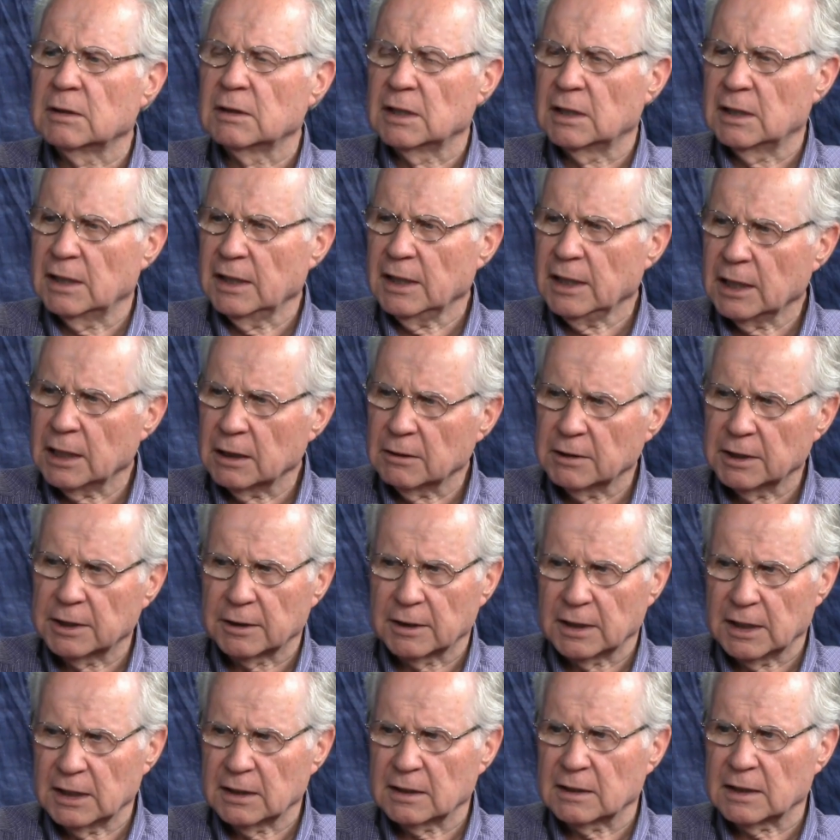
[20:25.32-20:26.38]
a hair under
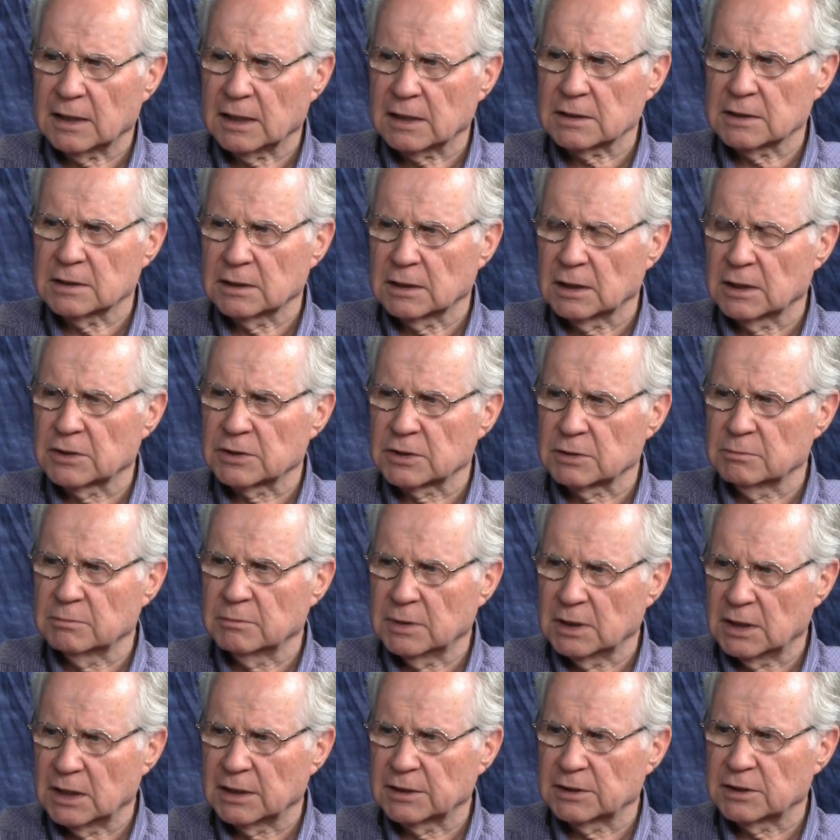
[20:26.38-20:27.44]
eight thousand dollars a
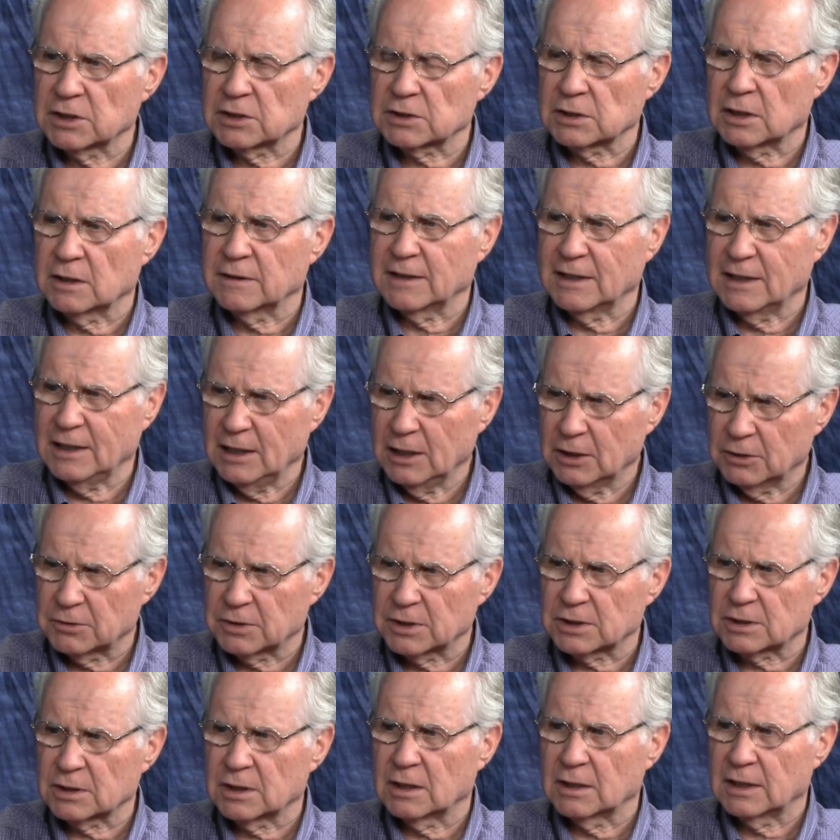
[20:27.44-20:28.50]
month, just on the
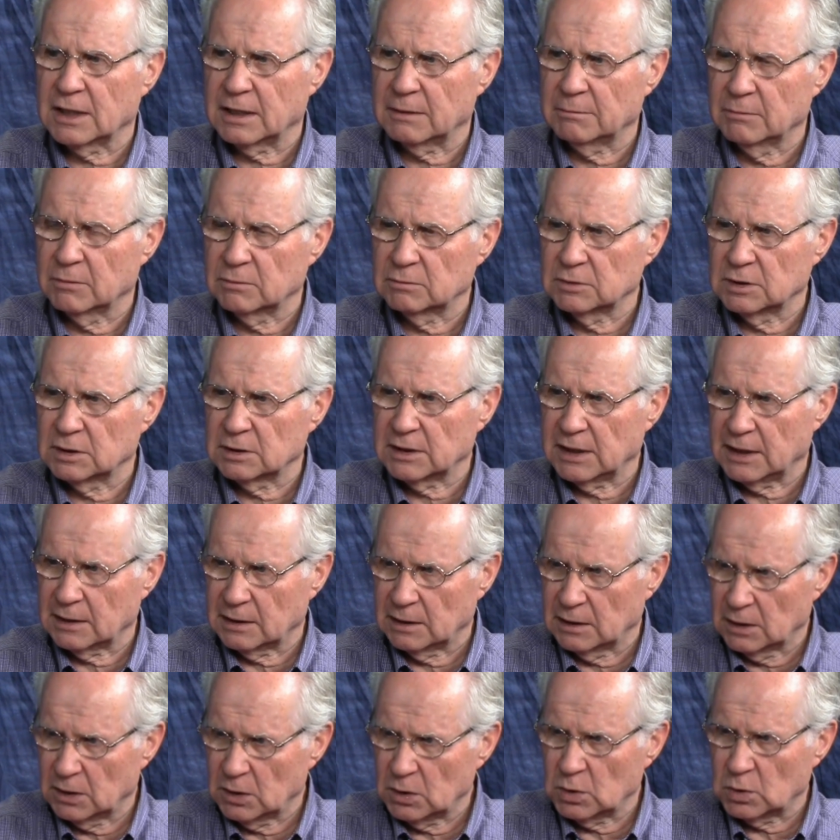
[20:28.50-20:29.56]
interest on that on that
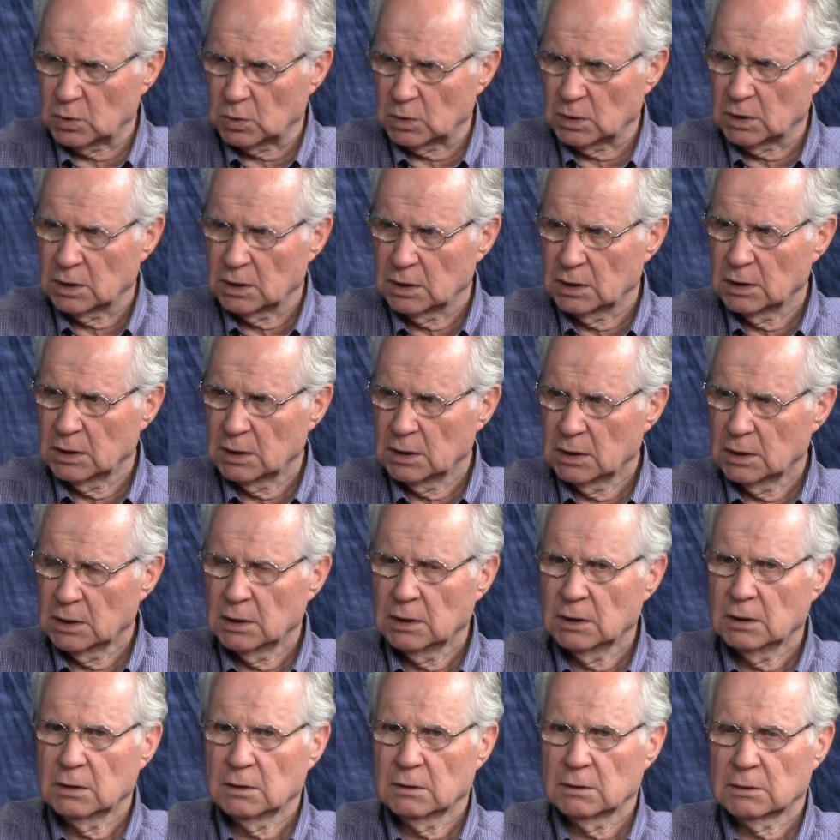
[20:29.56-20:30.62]
loan. Yeah.
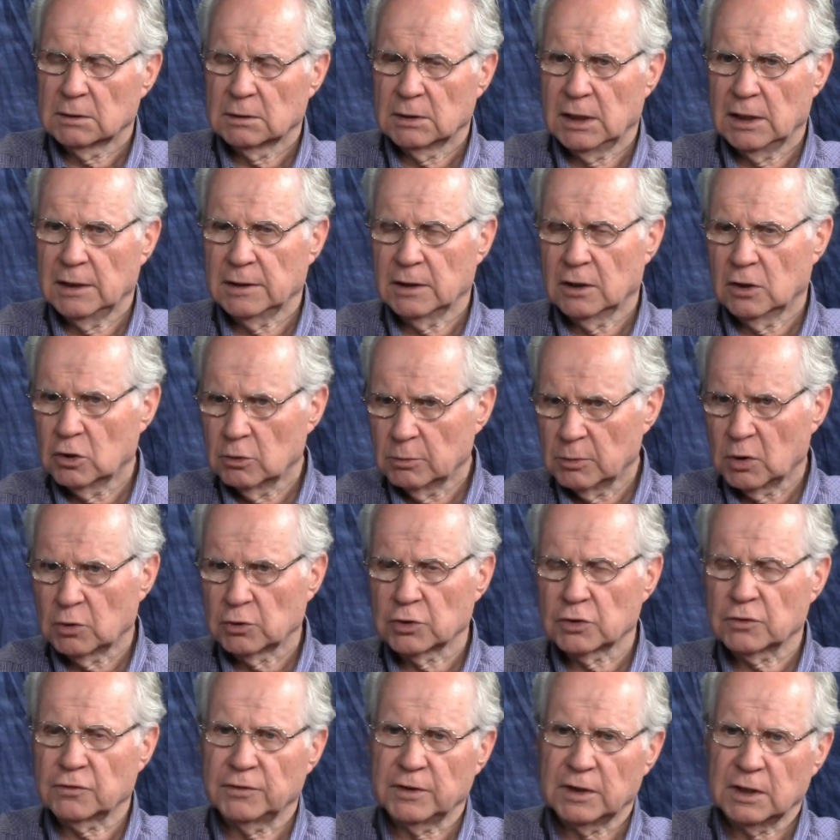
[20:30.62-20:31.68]
And the
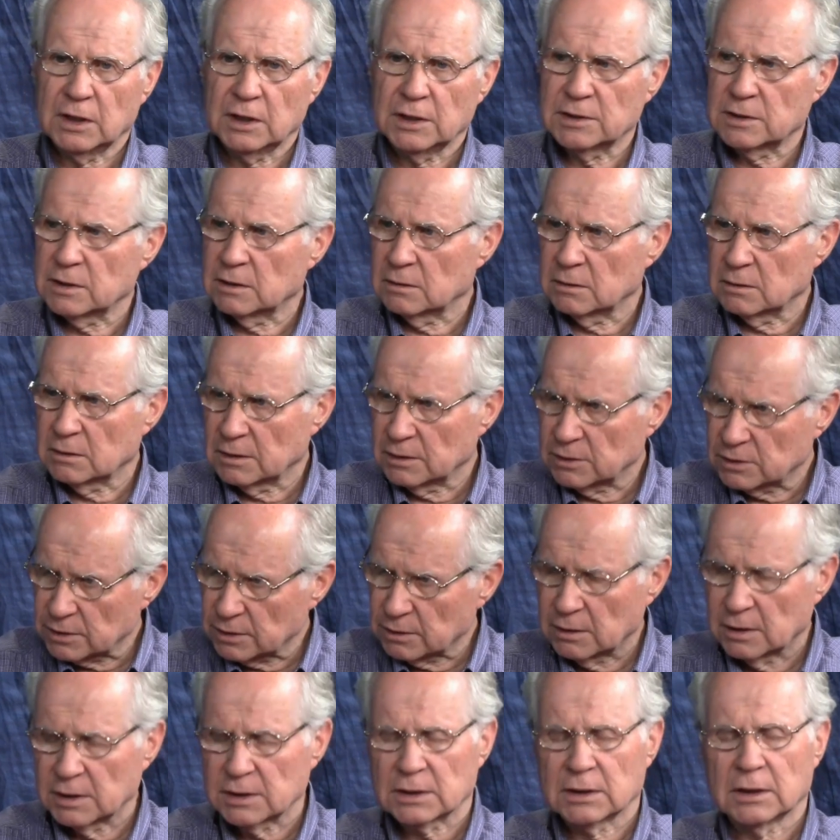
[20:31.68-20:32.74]
homeowners' fees and
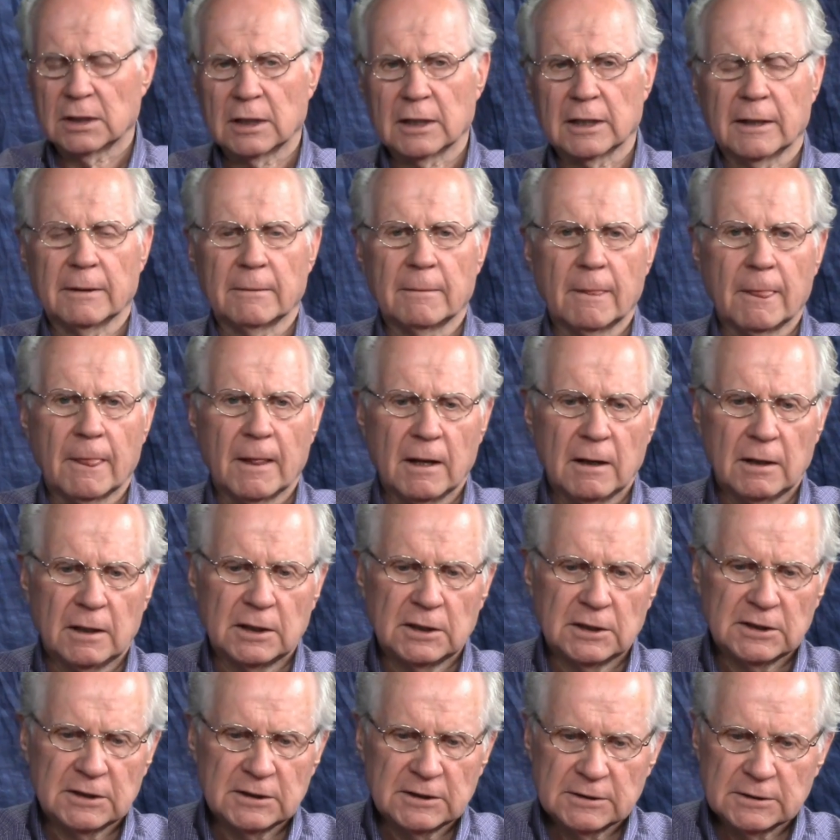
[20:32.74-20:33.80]
insurance and all that.
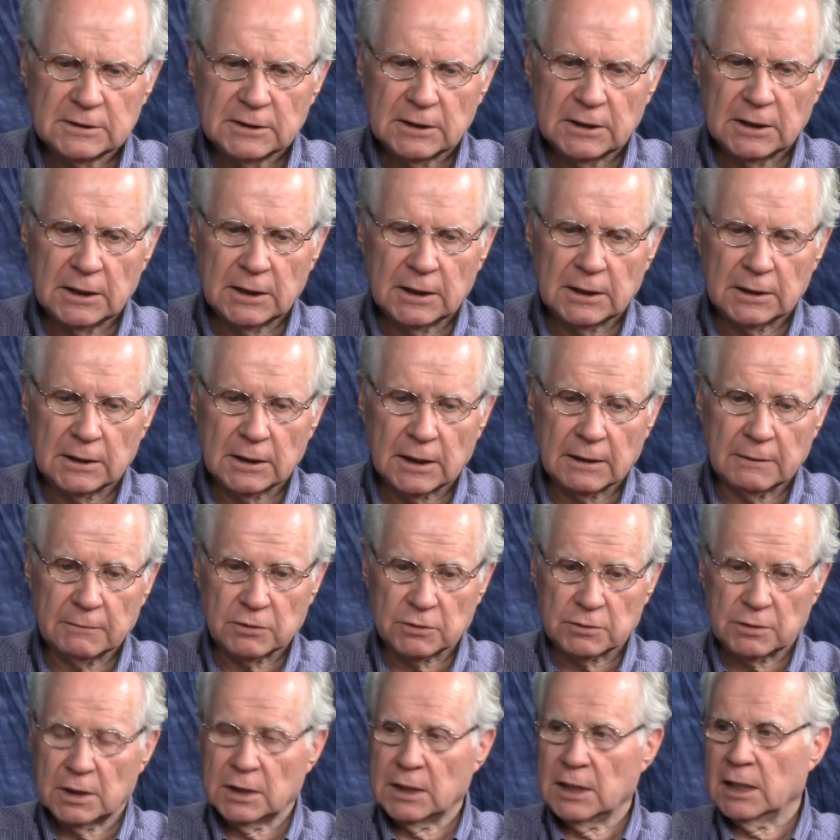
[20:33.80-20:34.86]
And I was
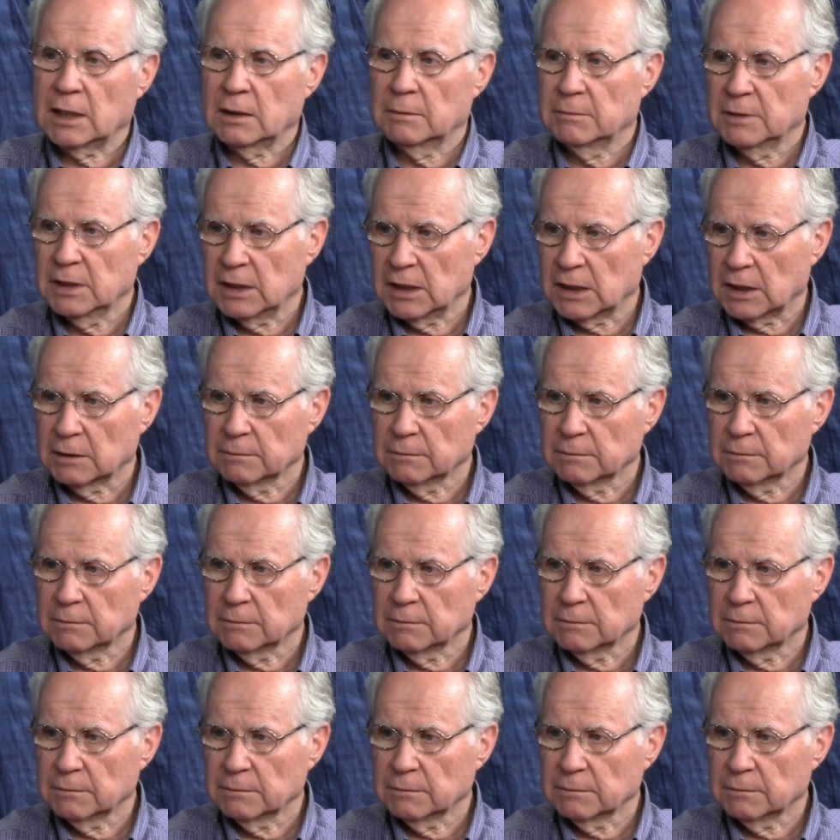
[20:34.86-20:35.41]
running out of money.